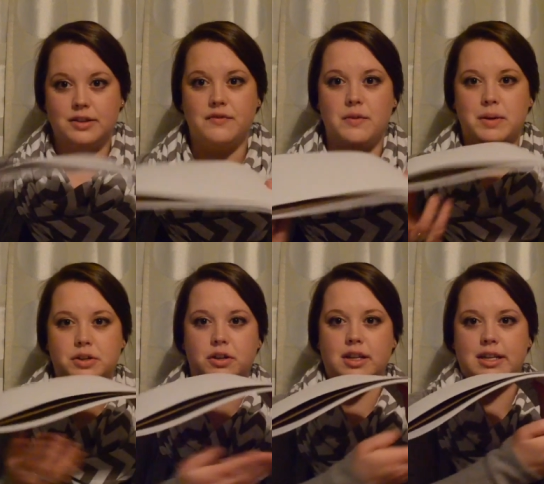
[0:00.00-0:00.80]
So if you
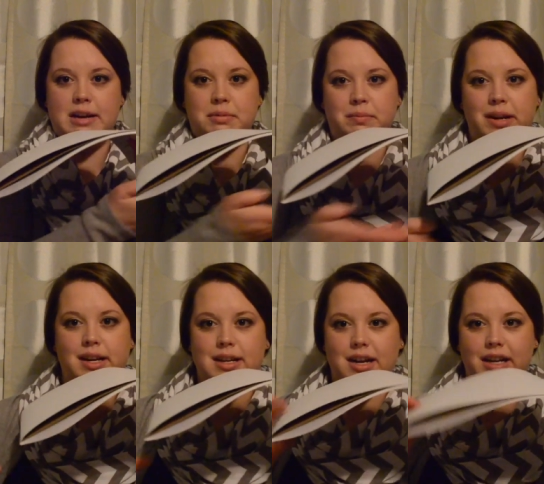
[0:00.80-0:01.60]
picture the diaper
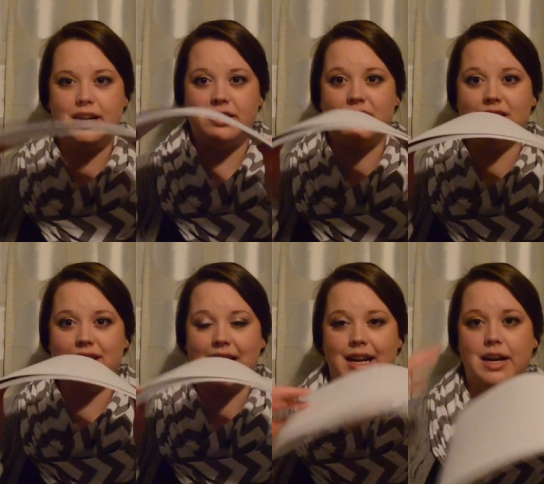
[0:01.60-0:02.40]
being down here, it's
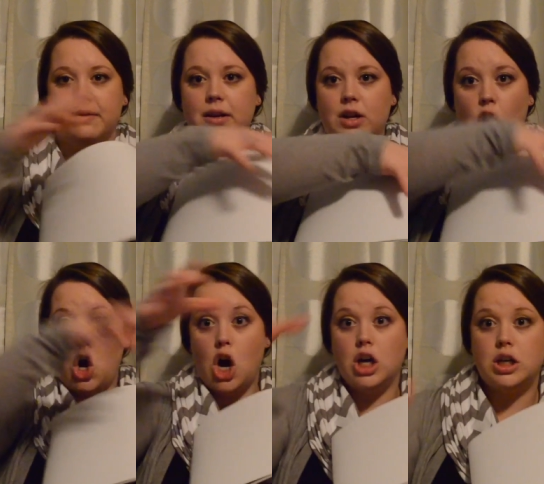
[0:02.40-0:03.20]
just like a
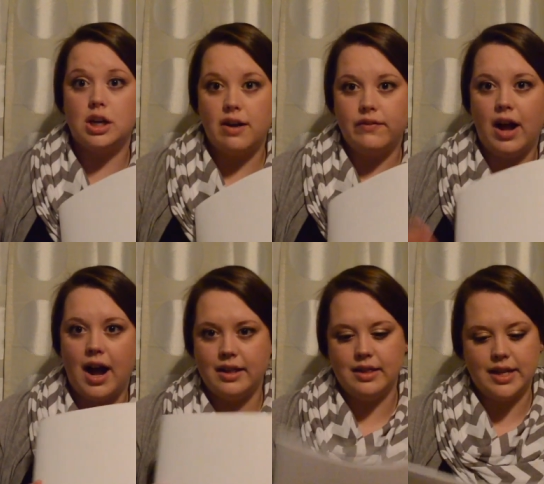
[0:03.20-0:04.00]
arc of
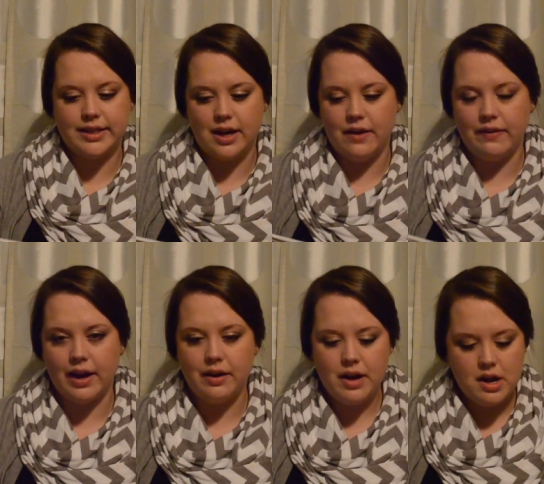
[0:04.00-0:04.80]
cotton that's on there.